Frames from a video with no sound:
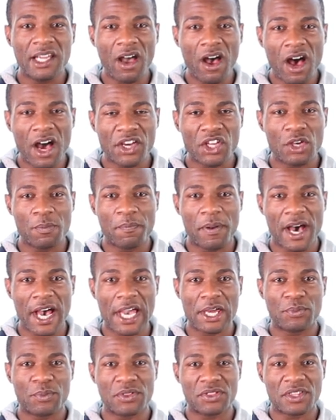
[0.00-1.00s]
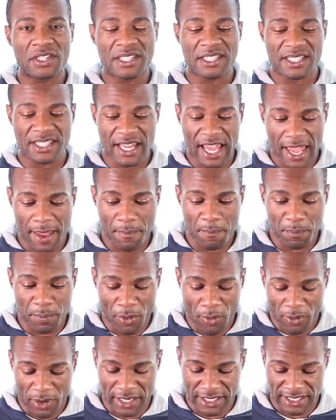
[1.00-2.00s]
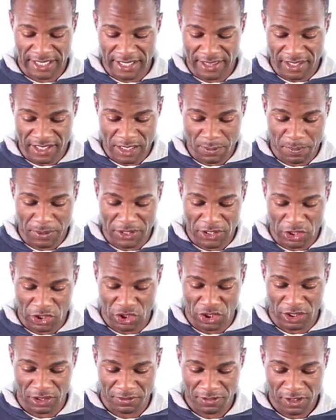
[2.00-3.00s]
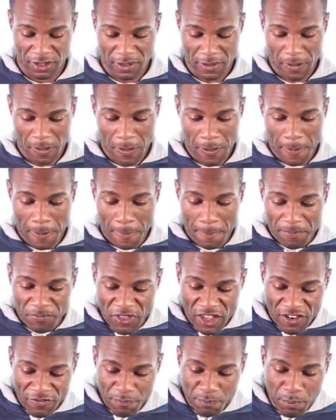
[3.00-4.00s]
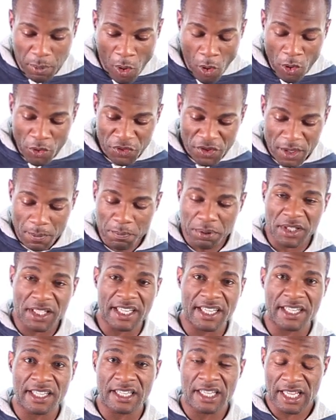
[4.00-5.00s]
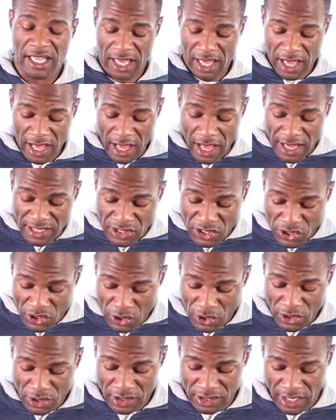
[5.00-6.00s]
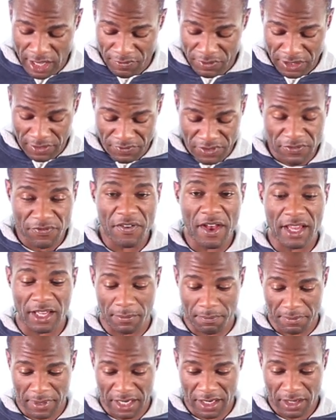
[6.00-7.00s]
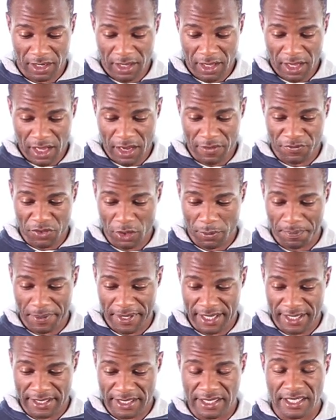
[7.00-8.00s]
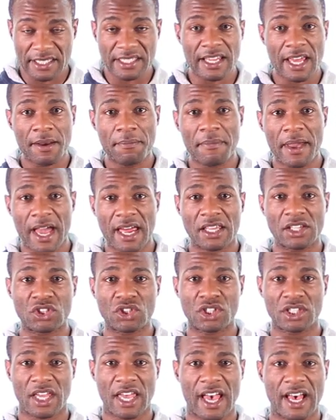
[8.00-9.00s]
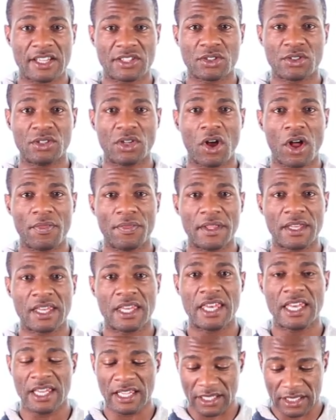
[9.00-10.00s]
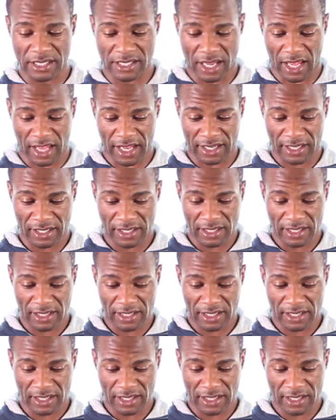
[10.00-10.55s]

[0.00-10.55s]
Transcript: occupied with the same point in this position. They've both completed a certain level of development of their pieces and managed to castle on the king side.